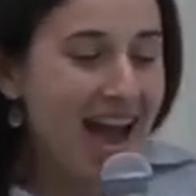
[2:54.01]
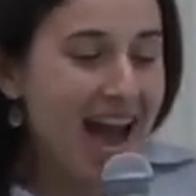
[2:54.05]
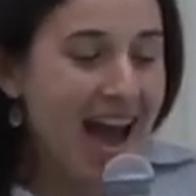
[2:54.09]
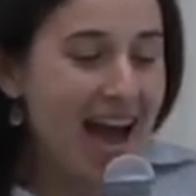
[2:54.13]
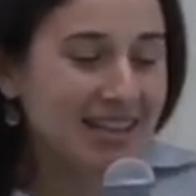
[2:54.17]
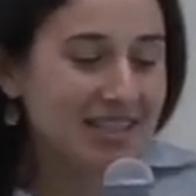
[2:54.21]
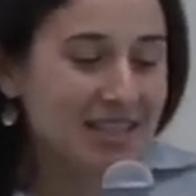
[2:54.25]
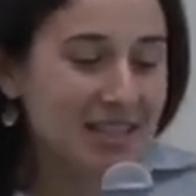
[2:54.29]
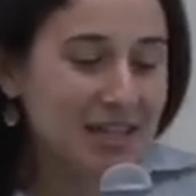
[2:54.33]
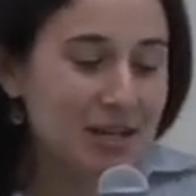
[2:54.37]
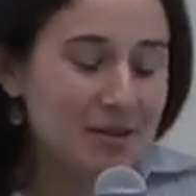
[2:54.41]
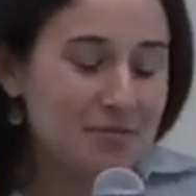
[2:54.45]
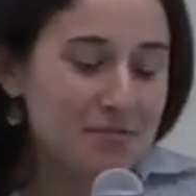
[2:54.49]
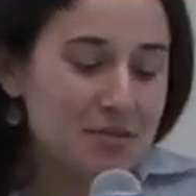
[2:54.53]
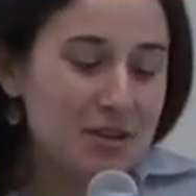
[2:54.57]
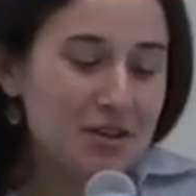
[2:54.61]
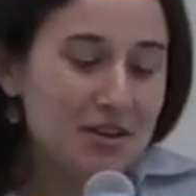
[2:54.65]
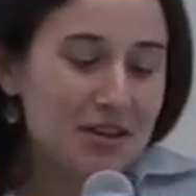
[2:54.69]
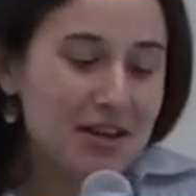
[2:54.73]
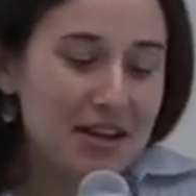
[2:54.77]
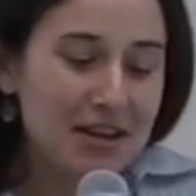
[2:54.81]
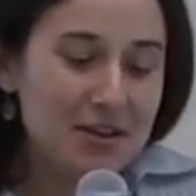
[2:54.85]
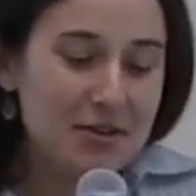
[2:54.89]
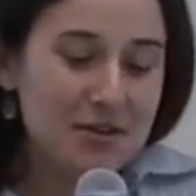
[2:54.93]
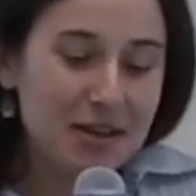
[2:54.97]
As a
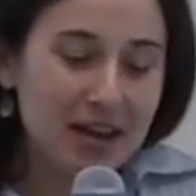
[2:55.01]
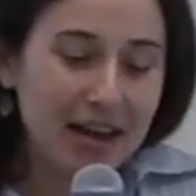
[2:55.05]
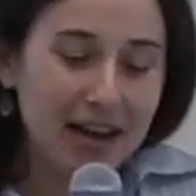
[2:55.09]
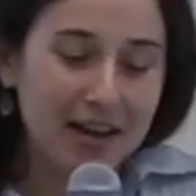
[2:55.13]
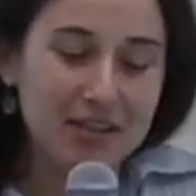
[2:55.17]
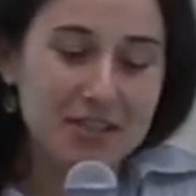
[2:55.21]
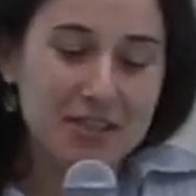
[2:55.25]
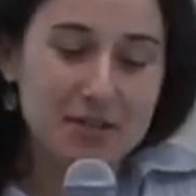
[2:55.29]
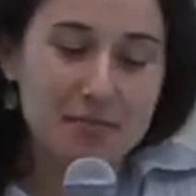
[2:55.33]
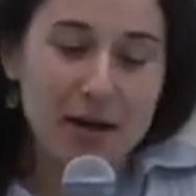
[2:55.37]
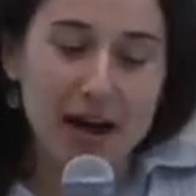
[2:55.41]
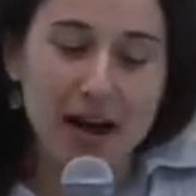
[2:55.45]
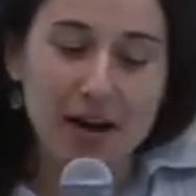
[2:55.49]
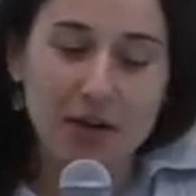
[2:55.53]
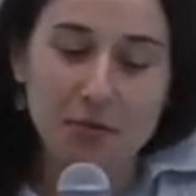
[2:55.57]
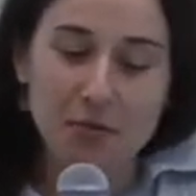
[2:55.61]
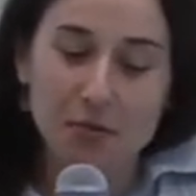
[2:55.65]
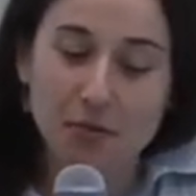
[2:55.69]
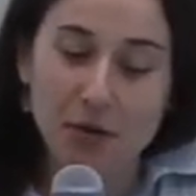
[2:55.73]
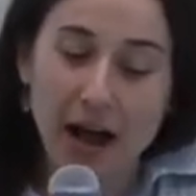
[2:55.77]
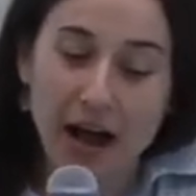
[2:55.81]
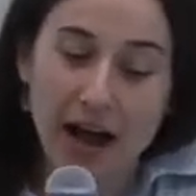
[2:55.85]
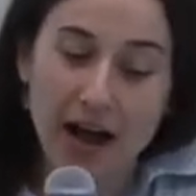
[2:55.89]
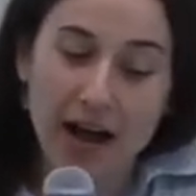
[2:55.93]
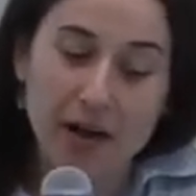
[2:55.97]
community who cares
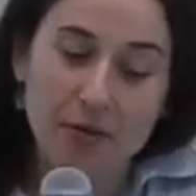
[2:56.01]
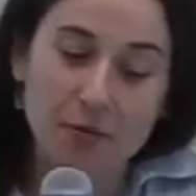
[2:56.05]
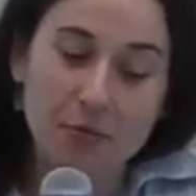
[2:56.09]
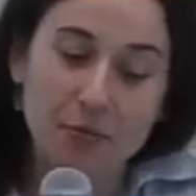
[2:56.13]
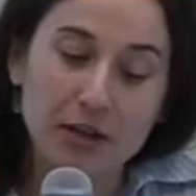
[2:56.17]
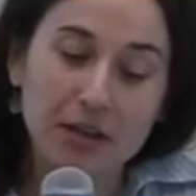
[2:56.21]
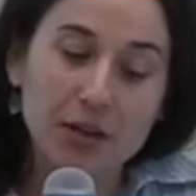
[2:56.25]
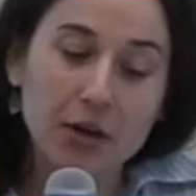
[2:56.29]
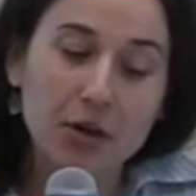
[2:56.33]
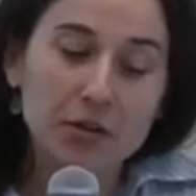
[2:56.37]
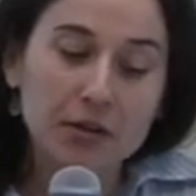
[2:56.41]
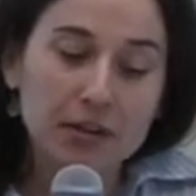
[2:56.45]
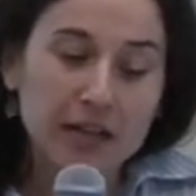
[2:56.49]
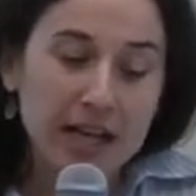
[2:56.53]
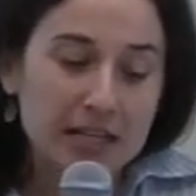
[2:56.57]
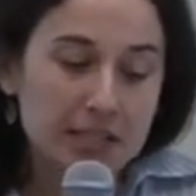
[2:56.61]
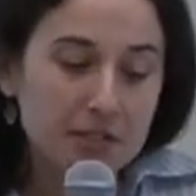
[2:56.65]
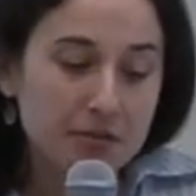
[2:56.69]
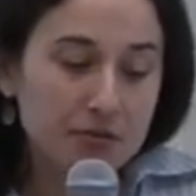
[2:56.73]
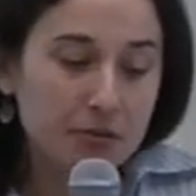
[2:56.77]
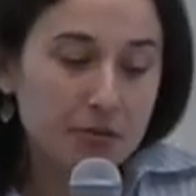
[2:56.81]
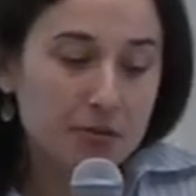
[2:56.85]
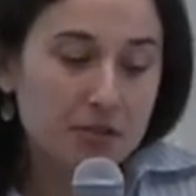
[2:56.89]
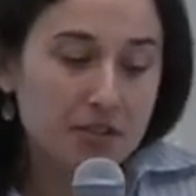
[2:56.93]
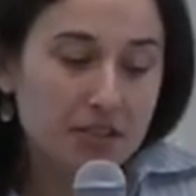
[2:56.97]
about
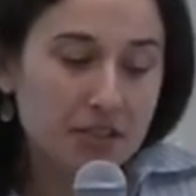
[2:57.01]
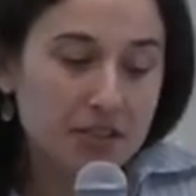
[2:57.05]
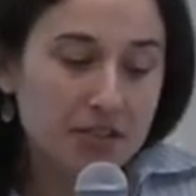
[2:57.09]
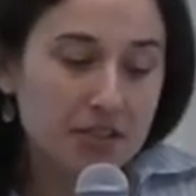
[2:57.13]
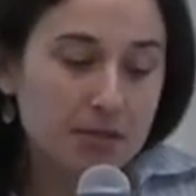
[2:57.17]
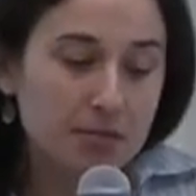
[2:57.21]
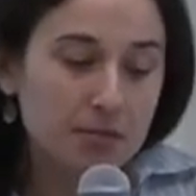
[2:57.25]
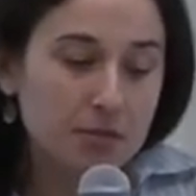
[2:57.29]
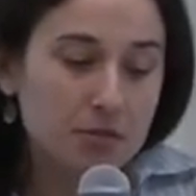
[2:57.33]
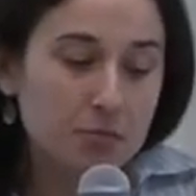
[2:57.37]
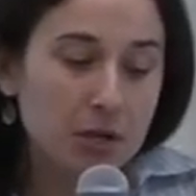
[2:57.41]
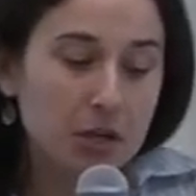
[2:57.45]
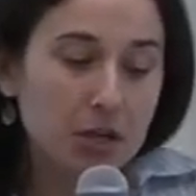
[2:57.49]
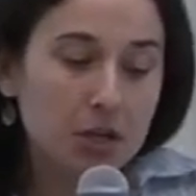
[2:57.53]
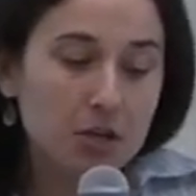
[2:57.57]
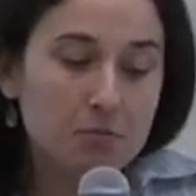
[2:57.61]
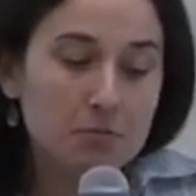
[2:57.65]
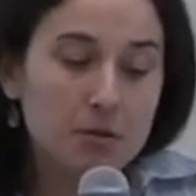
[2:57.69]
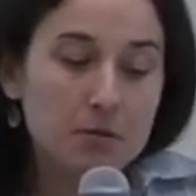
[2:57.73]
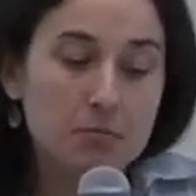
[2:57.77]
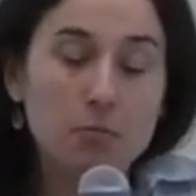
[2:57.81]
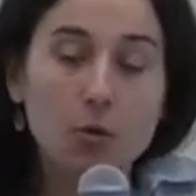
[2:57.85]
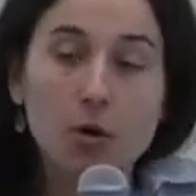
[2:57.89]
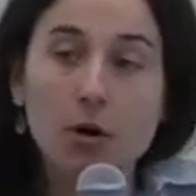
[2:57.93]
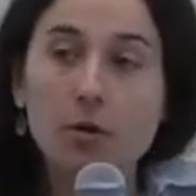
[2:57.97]
relocalized food systems, we couldn't
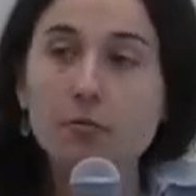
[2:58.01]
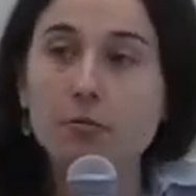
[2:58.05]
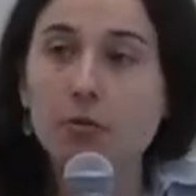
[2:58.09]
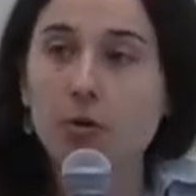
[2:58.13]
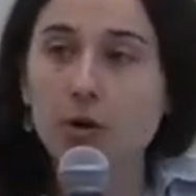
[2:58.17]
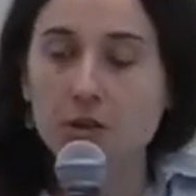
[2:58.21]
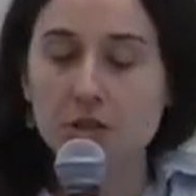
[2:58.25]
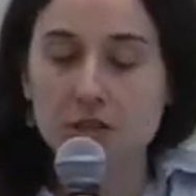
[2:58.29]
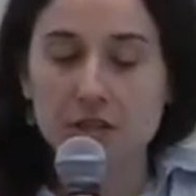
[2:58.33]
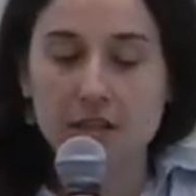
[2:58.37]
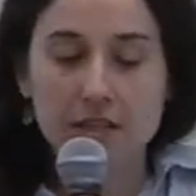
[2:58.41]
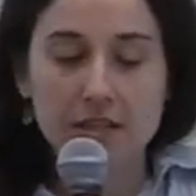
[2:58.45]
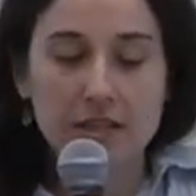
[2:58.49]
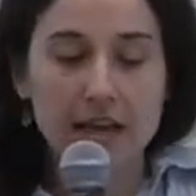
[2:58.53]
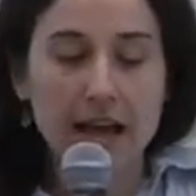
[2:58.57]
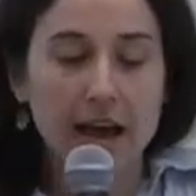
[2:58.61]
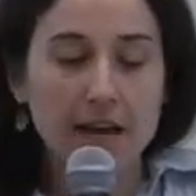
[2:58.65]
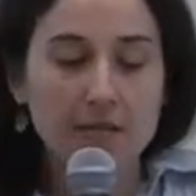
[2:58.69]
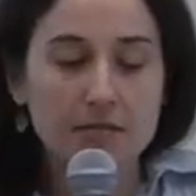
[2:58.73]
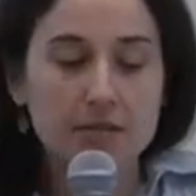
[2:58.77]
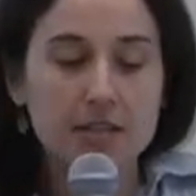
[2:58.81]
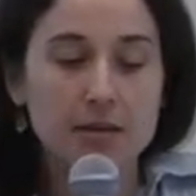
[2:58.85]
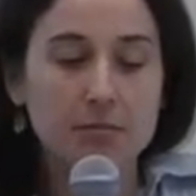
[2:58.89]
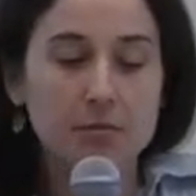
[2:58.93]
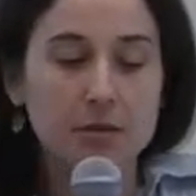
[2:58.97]
be more fortunate to
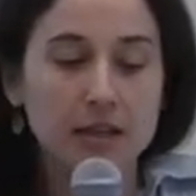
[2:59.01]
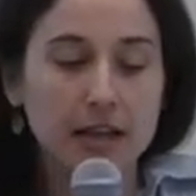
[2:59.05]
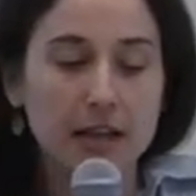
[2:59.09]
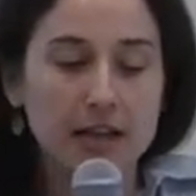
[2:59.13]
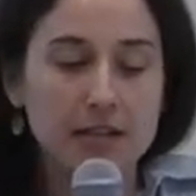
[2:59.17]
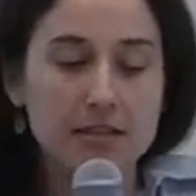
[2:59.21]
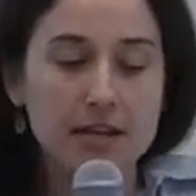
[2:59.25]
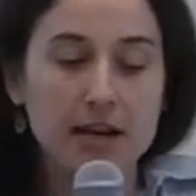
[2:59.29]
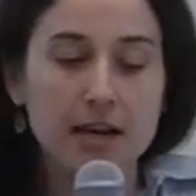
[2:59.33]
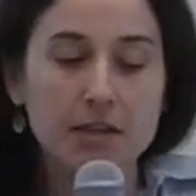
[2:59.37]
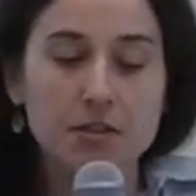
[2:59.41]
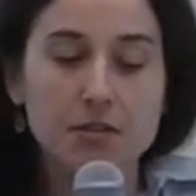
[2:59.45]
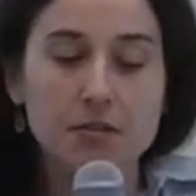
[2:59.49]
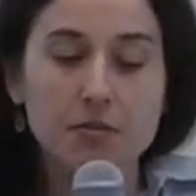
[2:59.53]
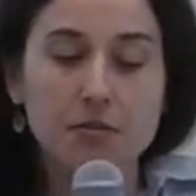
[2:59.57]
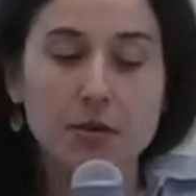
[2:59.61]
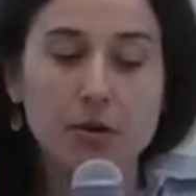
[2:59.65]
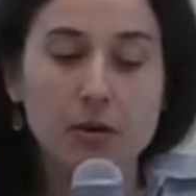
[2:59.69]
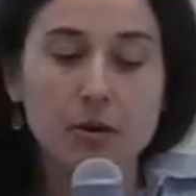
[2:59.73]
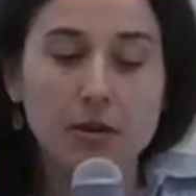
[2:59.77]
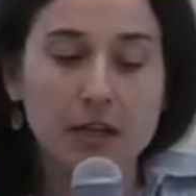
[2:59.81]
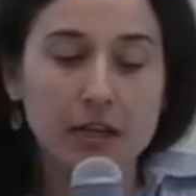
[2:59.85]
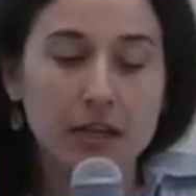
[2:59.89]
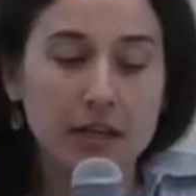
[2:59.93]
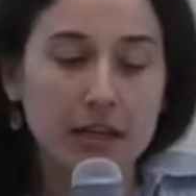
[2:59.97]
have someone like Dr.
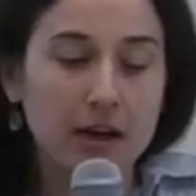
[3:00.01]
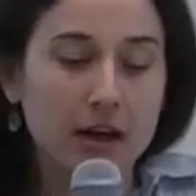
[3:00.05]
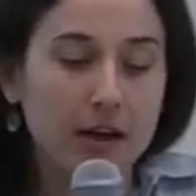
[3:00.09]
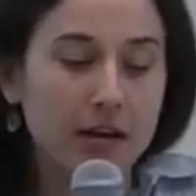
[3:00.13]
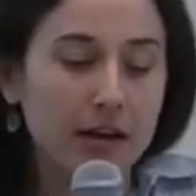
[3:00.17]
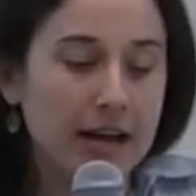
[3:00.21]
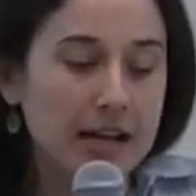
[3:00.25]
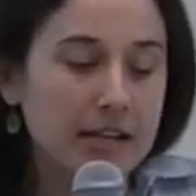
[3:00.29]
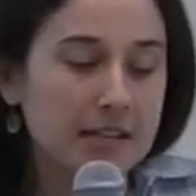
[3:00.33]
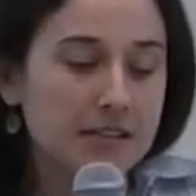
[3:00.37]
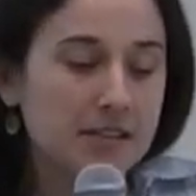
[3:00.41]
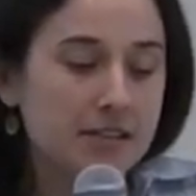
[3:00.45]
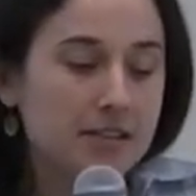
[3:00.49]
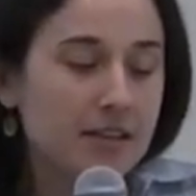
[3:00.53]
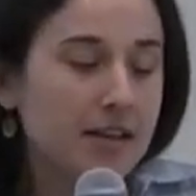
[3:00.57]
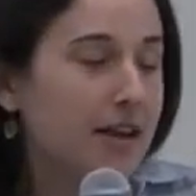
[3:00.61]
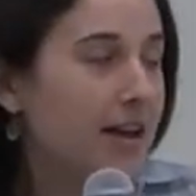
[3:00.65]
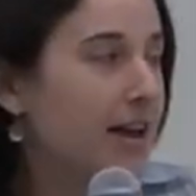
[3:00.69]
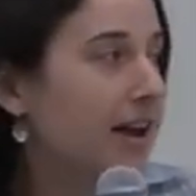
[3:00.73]
Vogel at ERS.